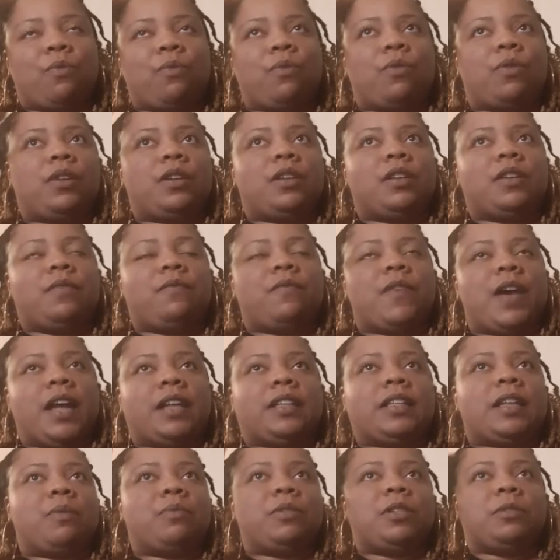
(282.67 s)
on the
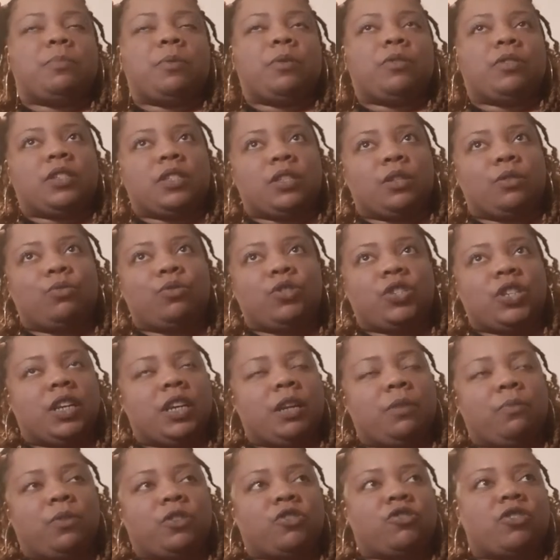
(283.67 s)
fact that we spilled the solution and we're